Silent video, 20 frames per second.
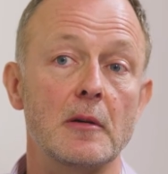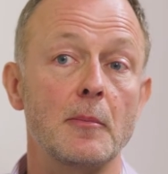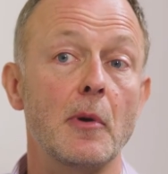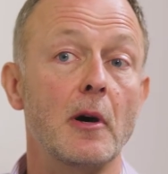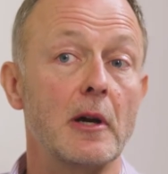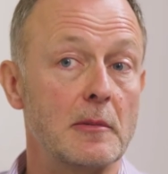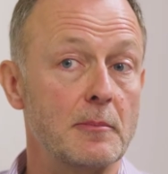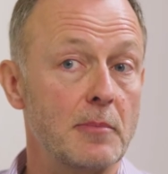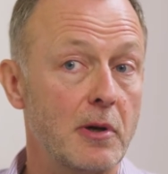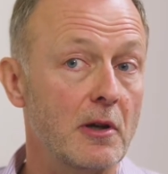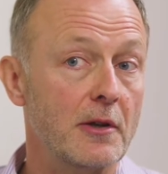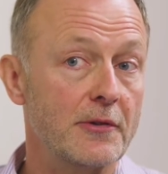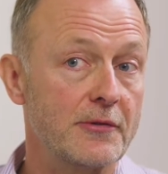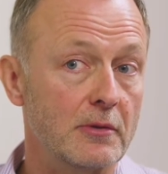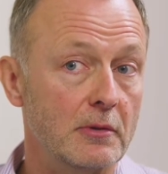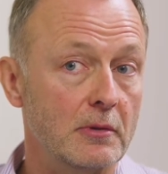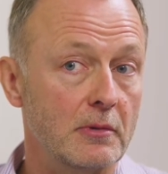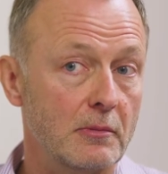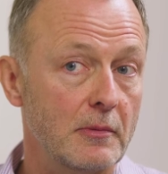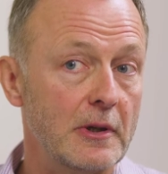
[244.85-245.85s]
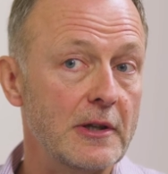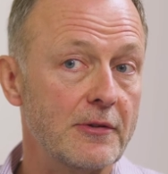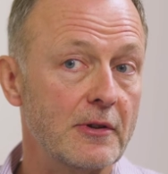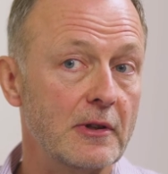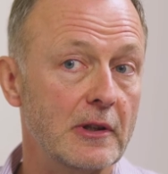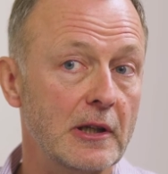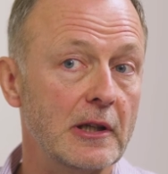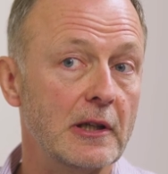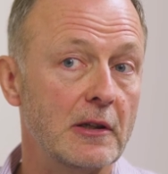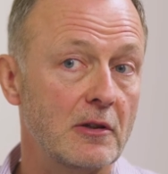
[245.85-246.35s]
buying Parcel
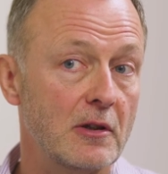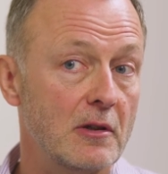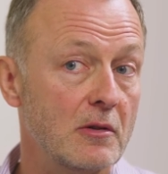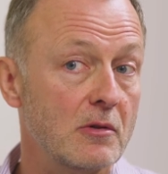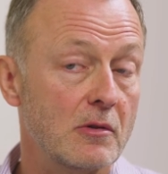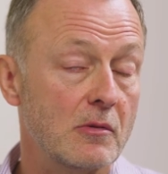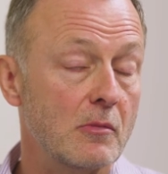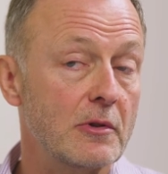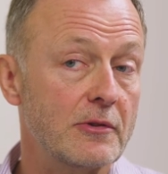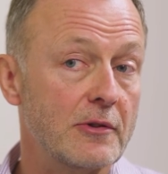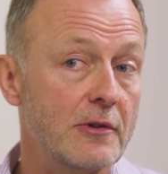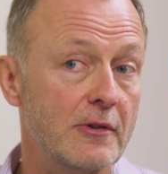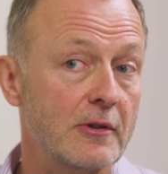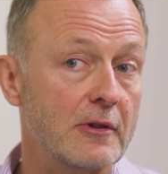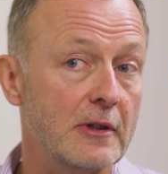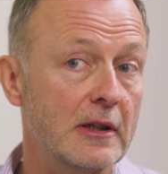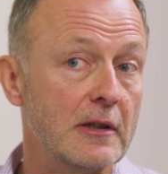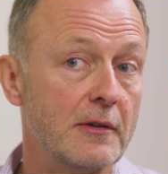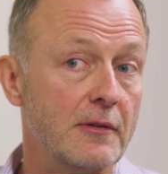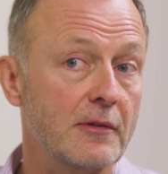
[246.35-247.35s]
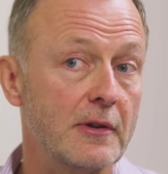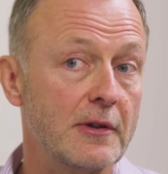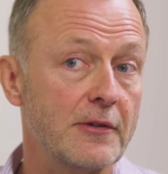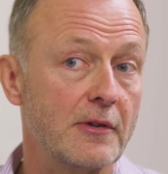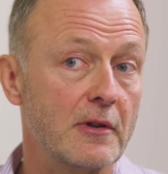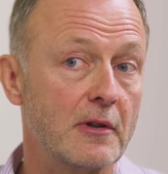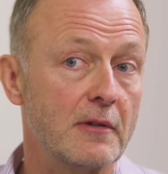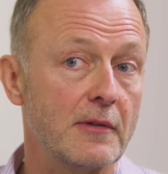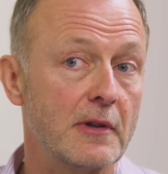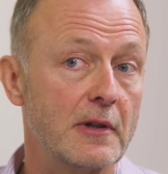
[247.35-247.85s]
recently in New York, which is a delivery
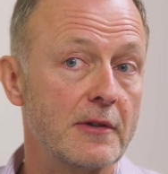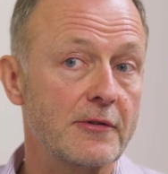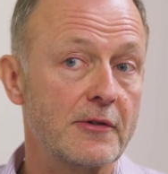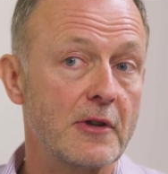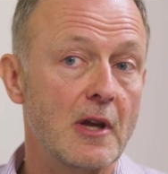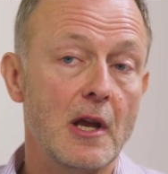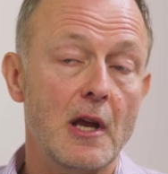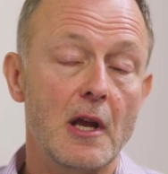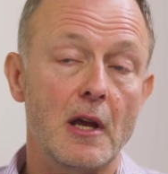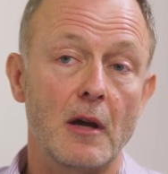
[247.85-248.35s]
service.